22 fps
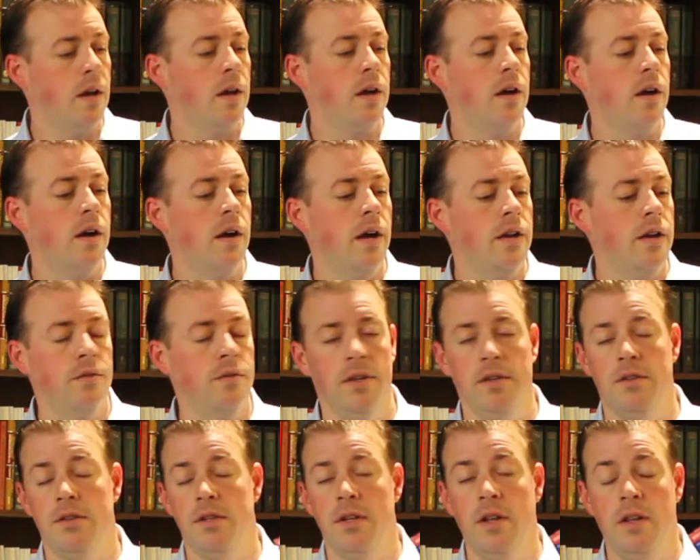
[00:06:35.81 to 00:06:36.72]
I don't
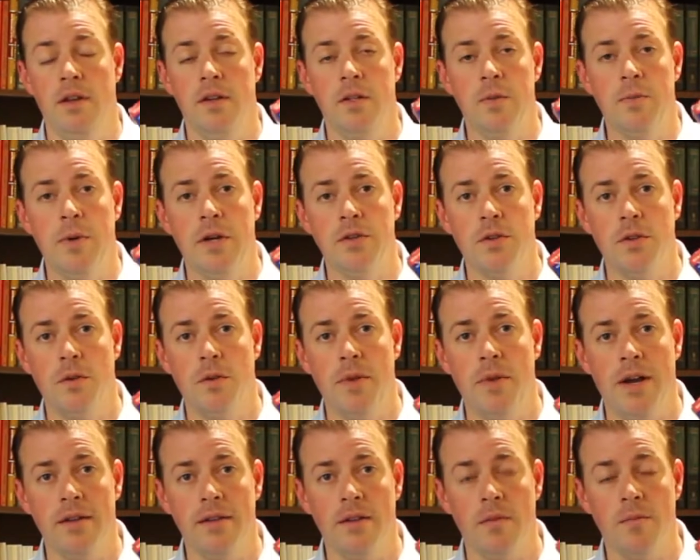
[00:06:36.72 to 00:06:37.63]
think there's anything special
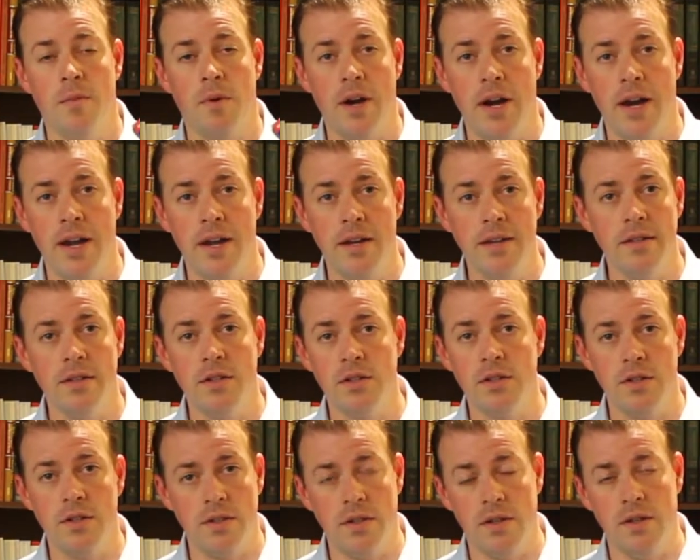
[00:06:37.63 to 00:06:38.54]
about the brand. It's
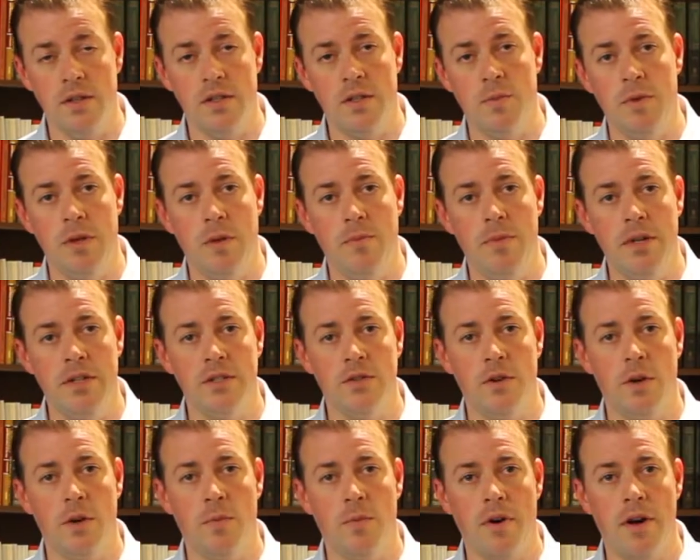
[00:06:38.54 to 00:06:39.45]
just it needs to be a
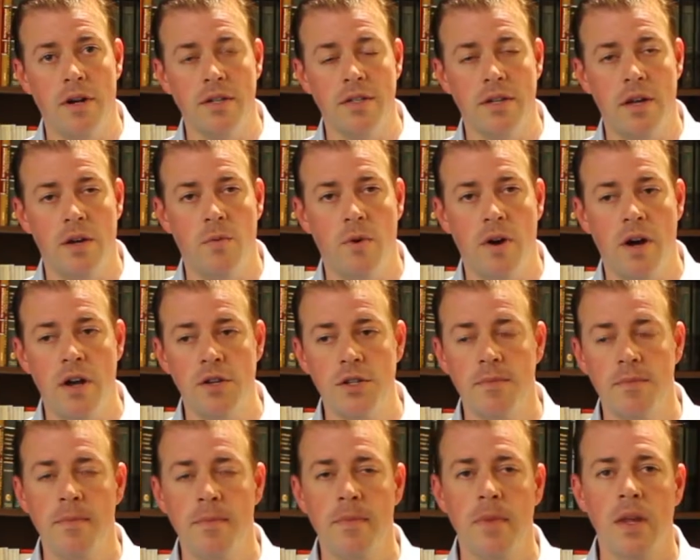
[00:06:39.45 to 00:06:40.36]
benzoyl peroxide
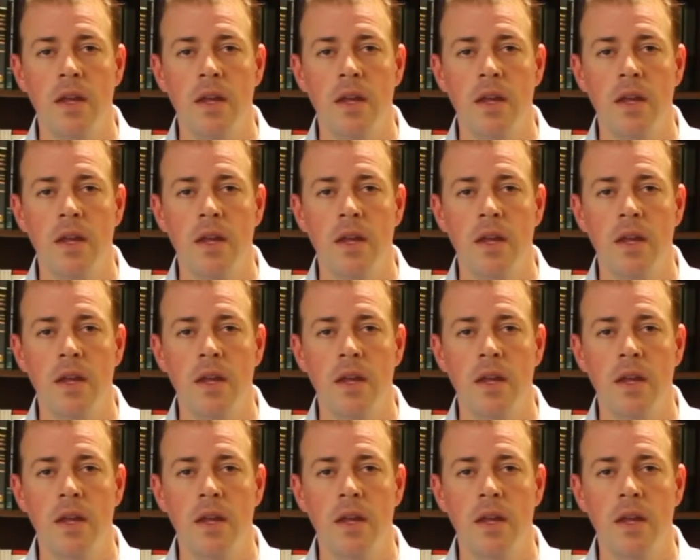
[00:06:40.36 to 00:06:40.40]
wash.